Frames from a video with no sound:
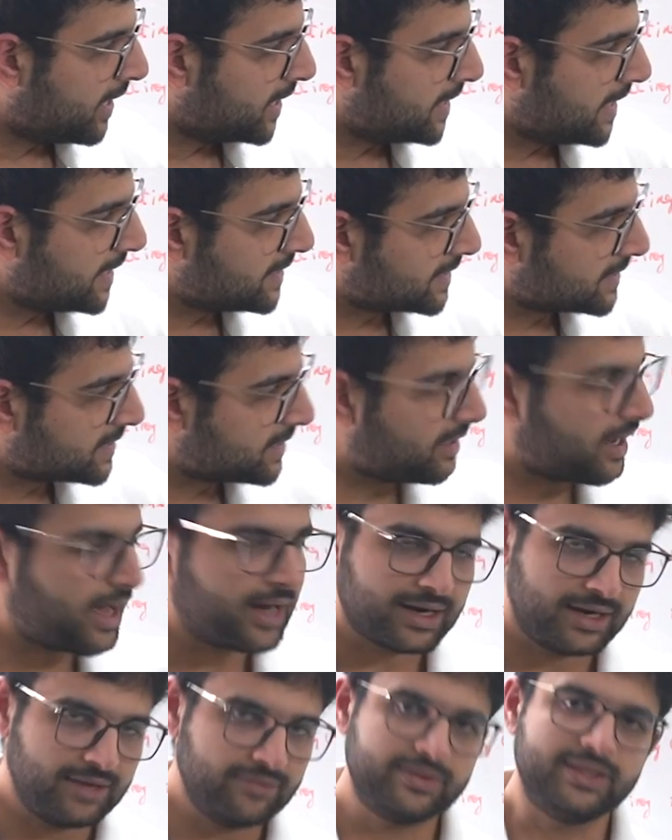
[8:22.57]
there's a
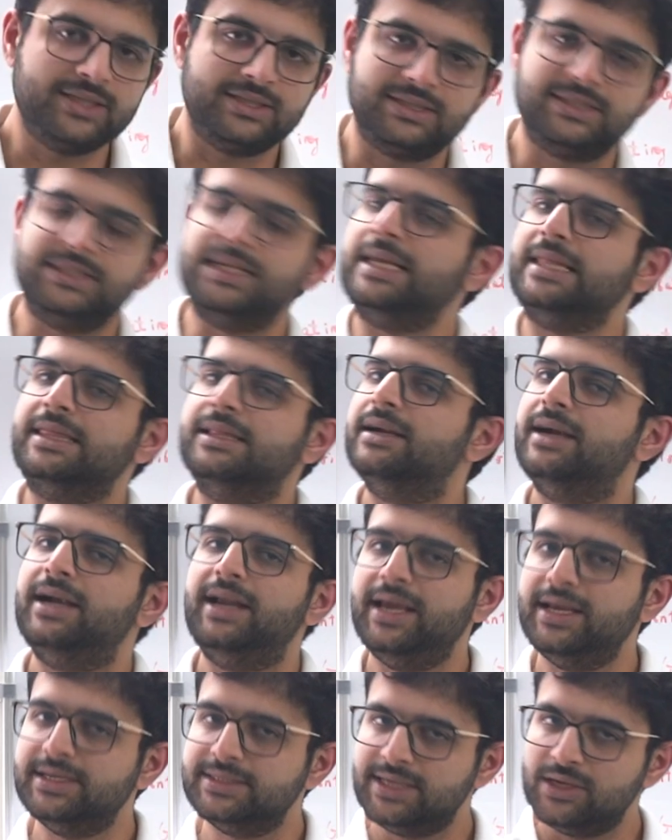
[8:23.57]
stark difference in the
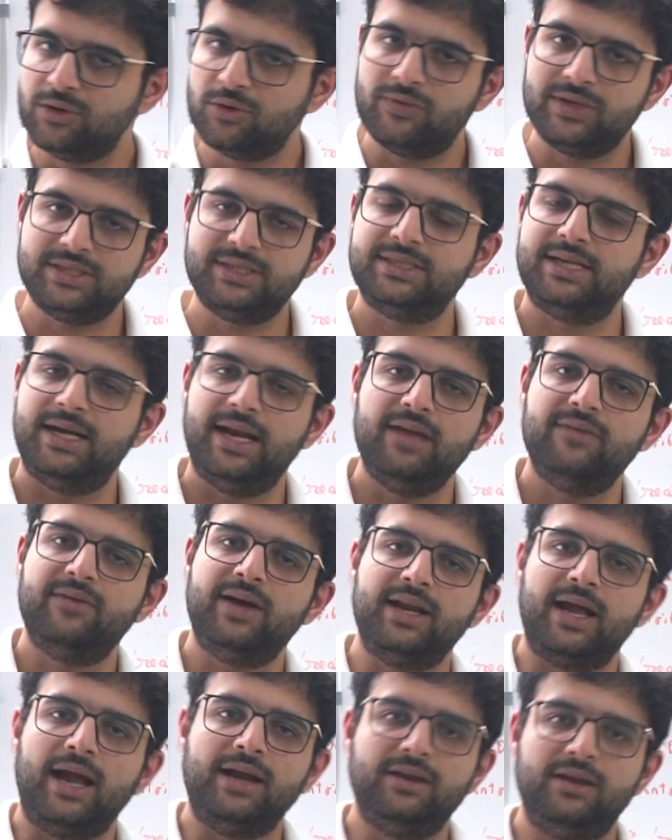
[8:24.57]
day zero versus day
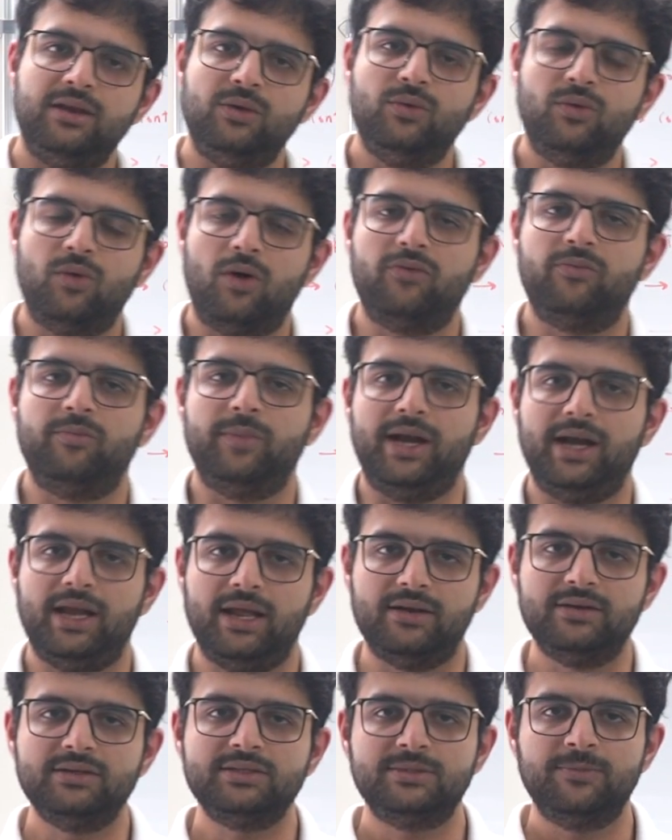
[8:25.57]
one attitude of
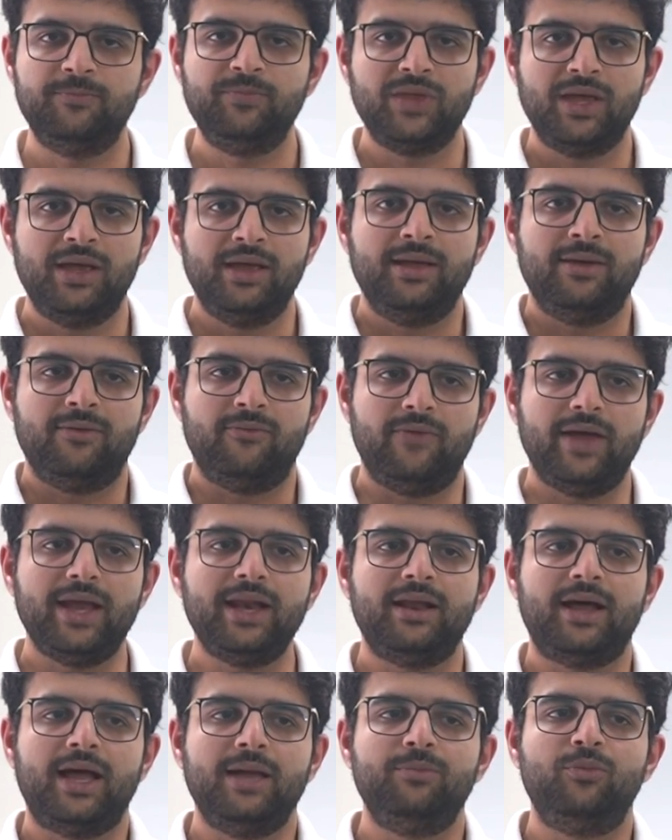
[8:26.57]
maintainers.
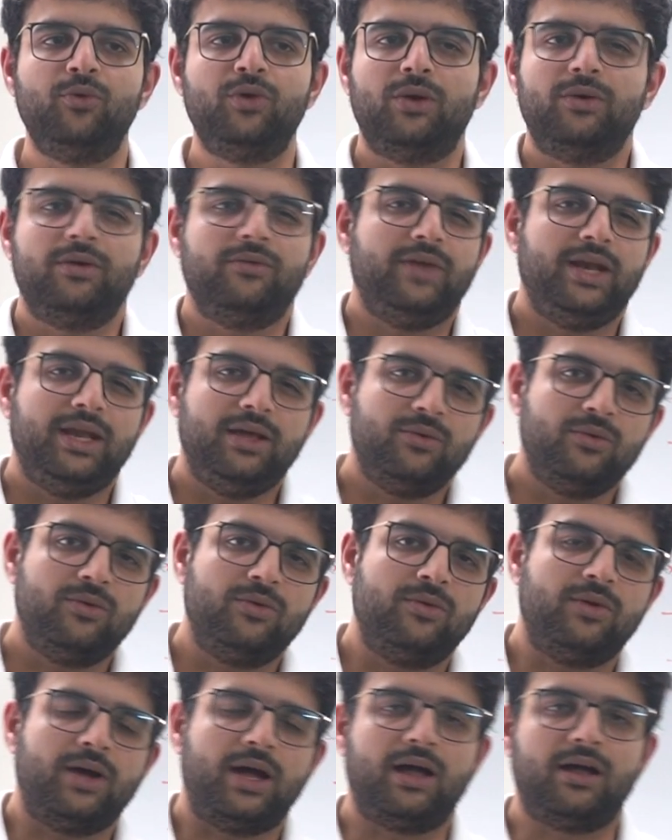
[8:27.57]
When I put out a
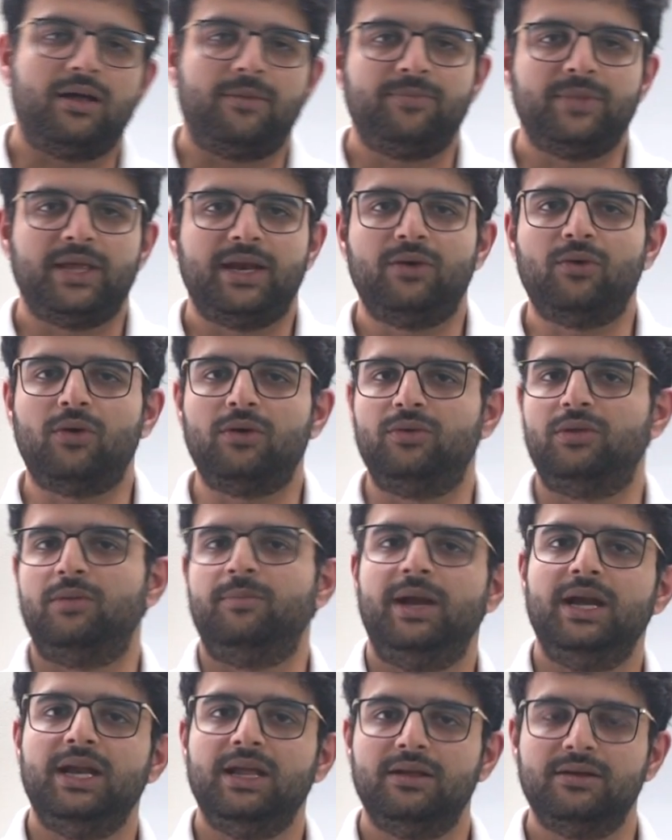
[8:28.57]
video and I talk to the
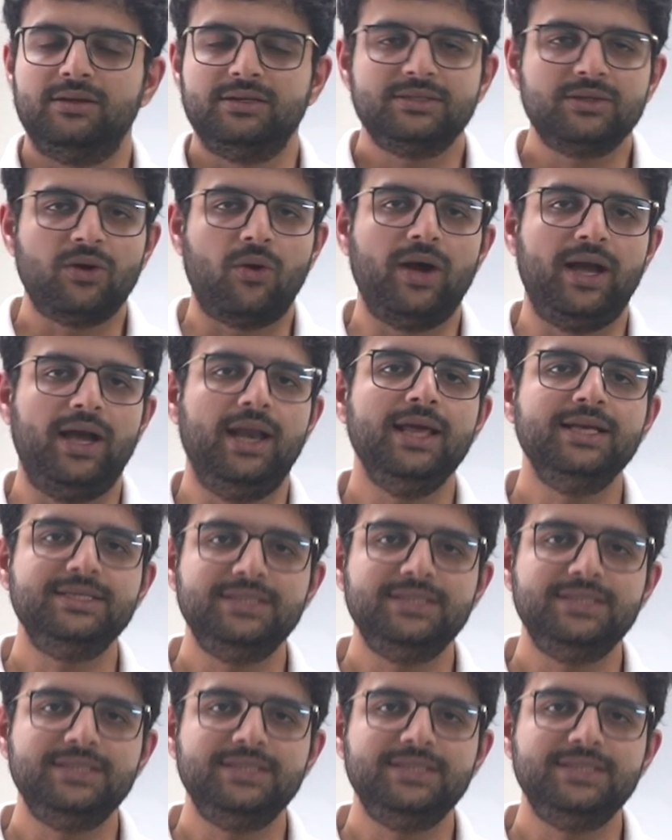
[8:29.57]
maintainers, on day